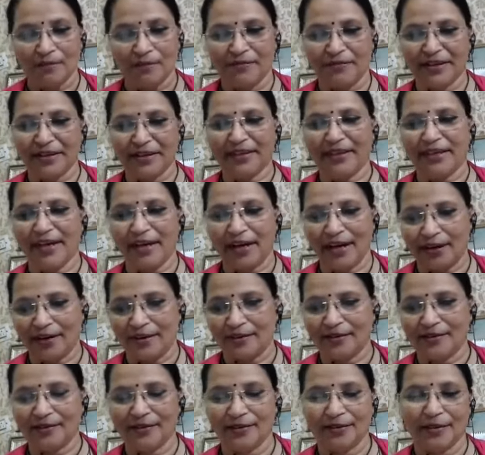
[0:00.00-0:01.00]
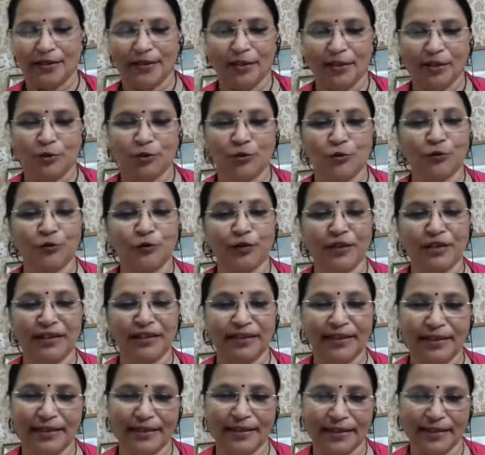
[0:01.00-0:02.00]
very hard to win
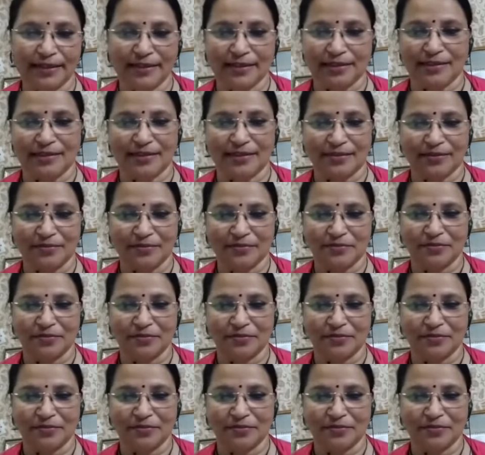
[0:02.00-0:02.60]
the race.